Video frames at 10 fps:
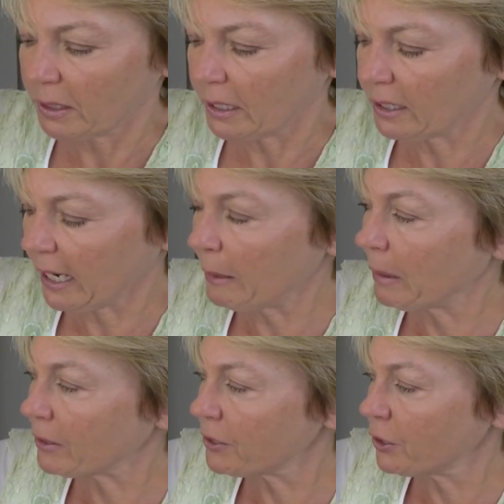It came
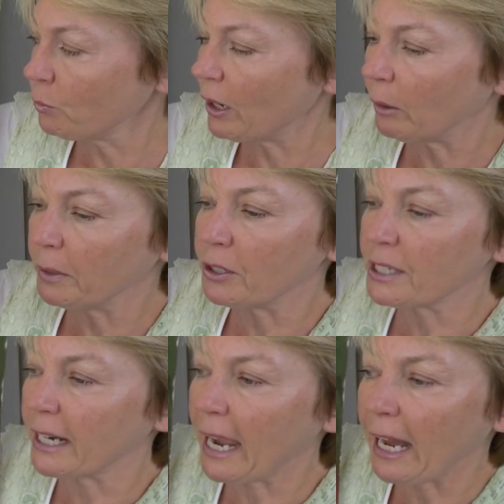out so well because
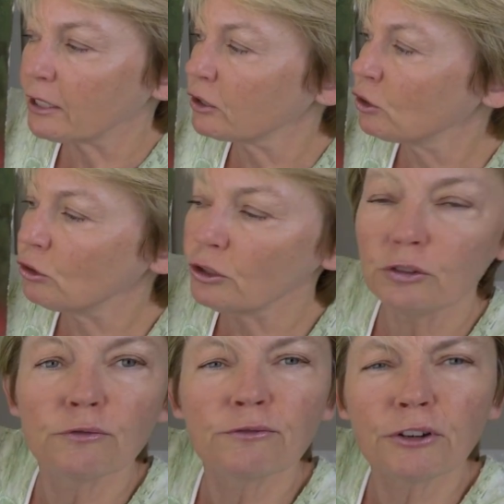I had a good
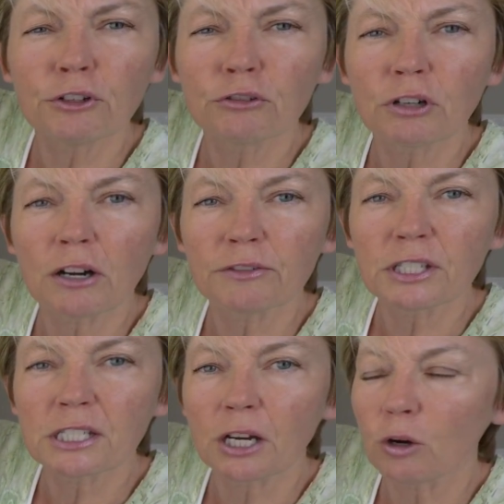photograph to
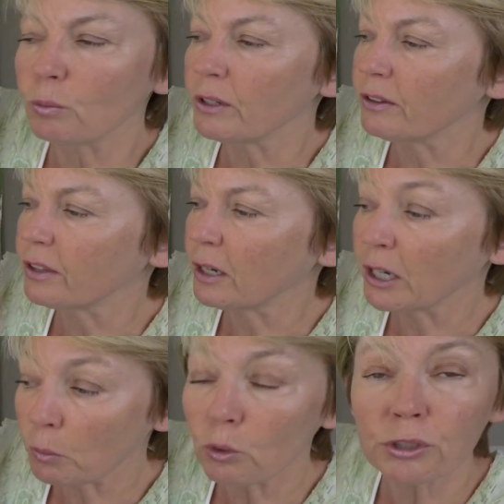start with,
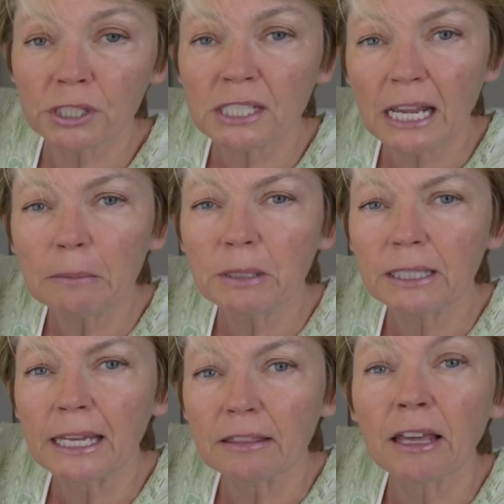and I wanted to
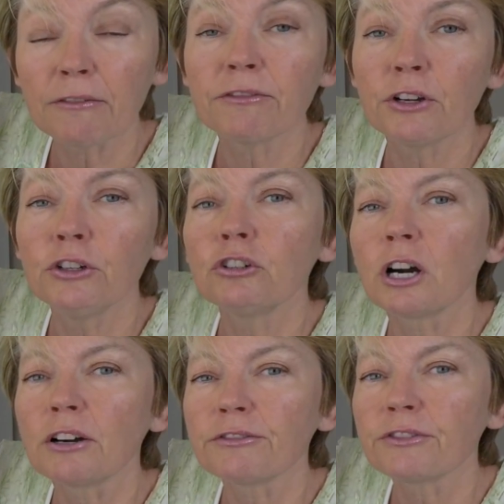emulate that
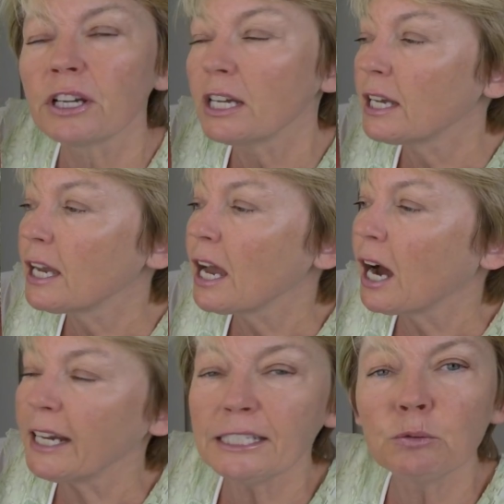photograph.
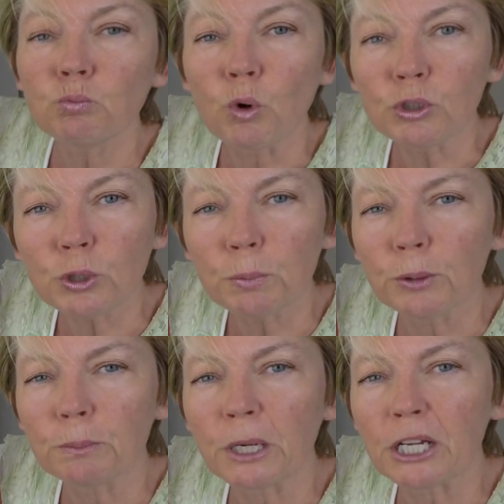I didn't want to
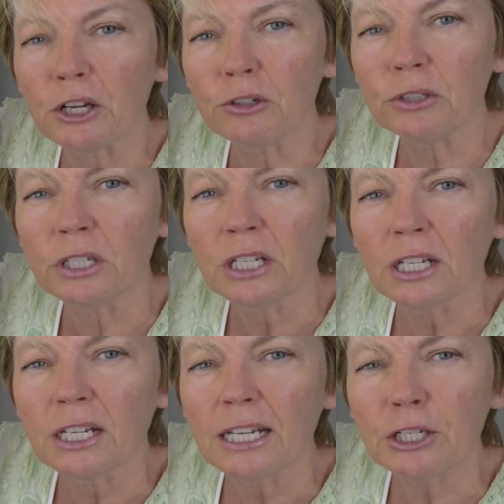put my own
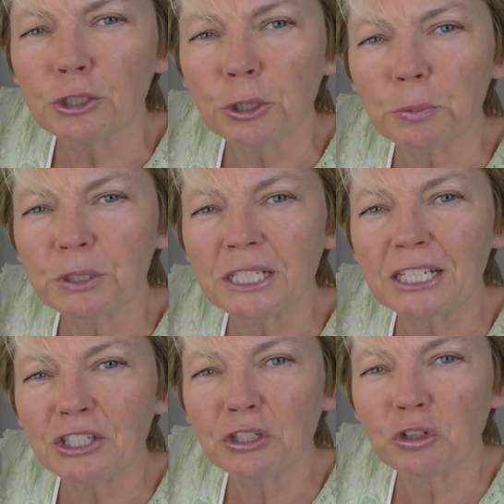
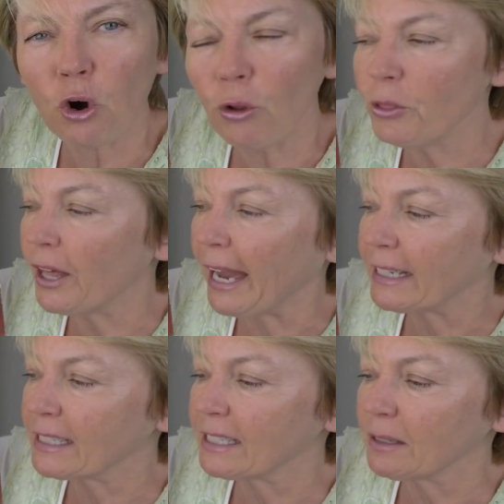interpretation on
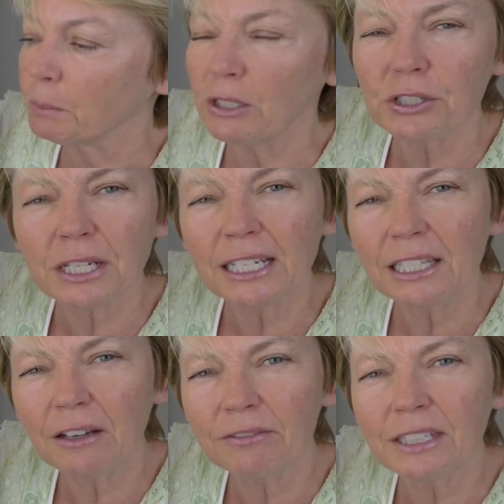that because I
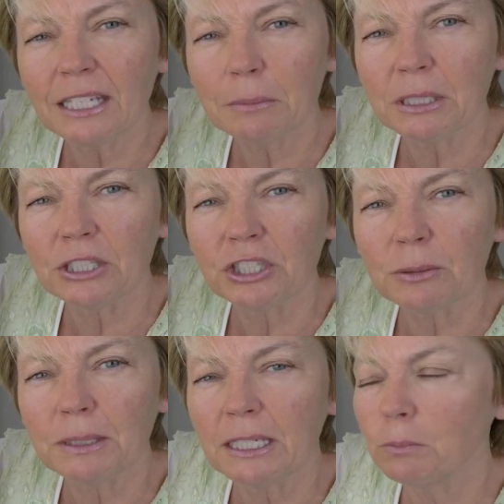loved the image to
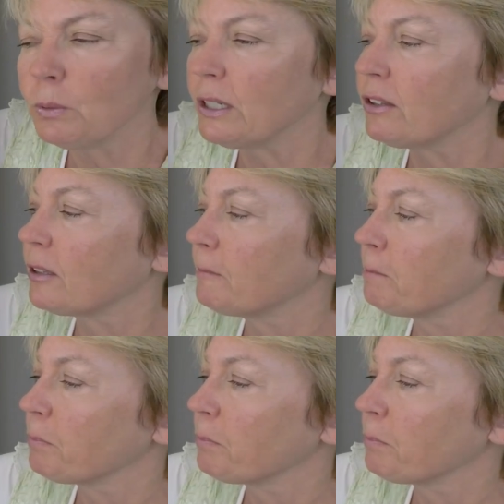begin with.